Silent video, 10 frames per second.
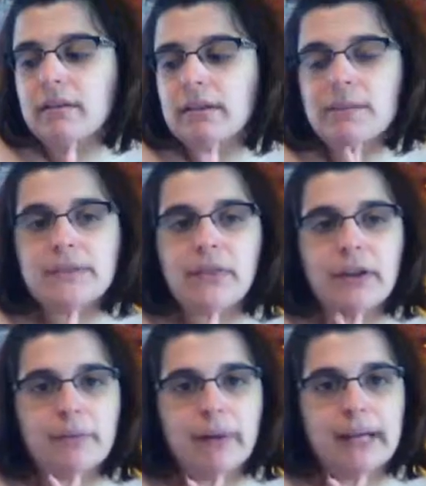there was a
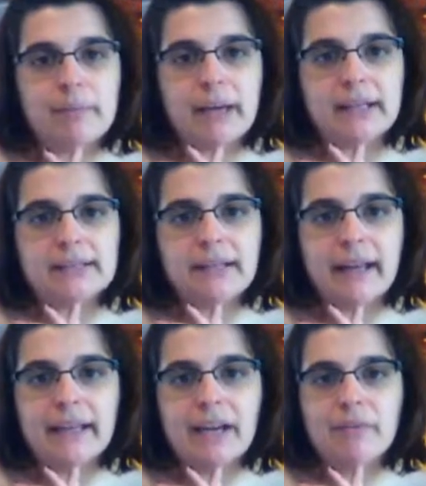3rd one I picked. I
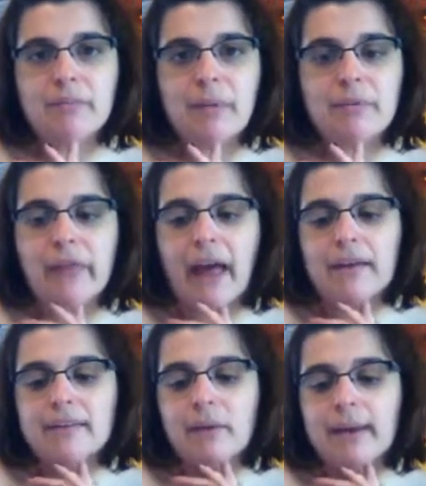can't remember that,
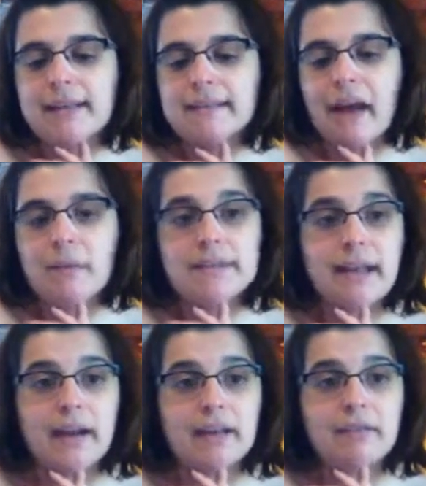so I guess that one's
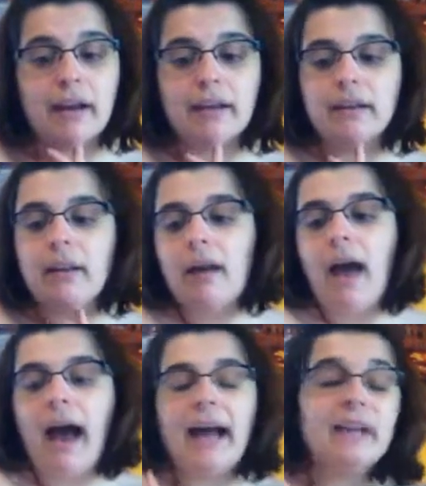out of the running.
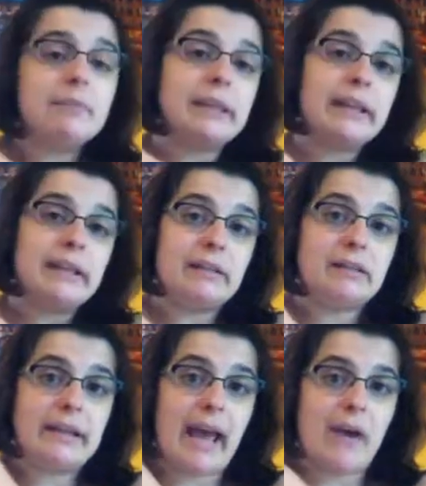I am leaning
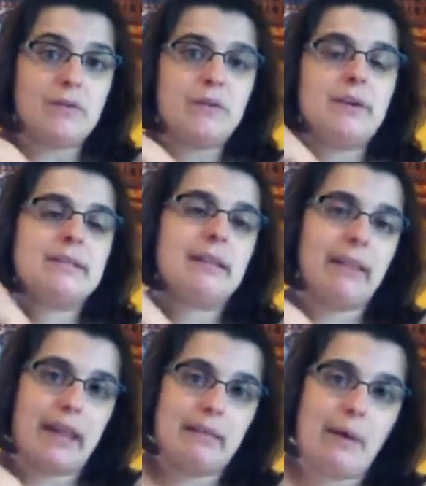now towards the
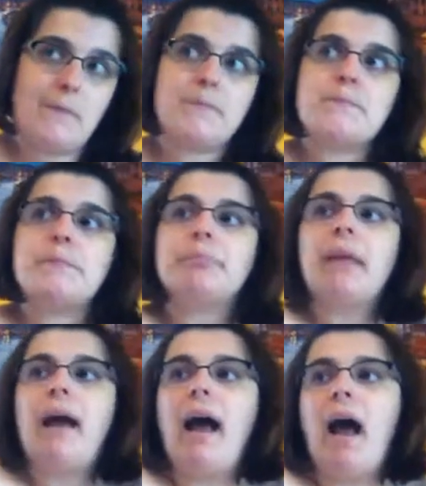Lalo.
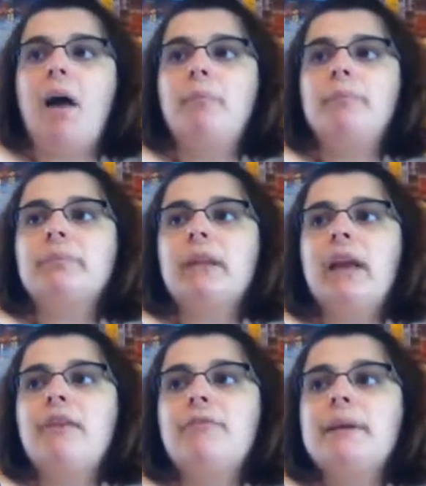
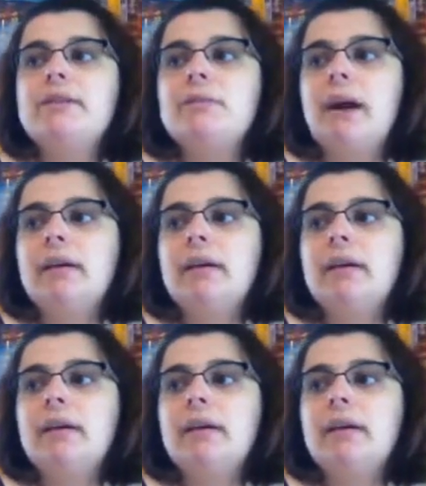If we do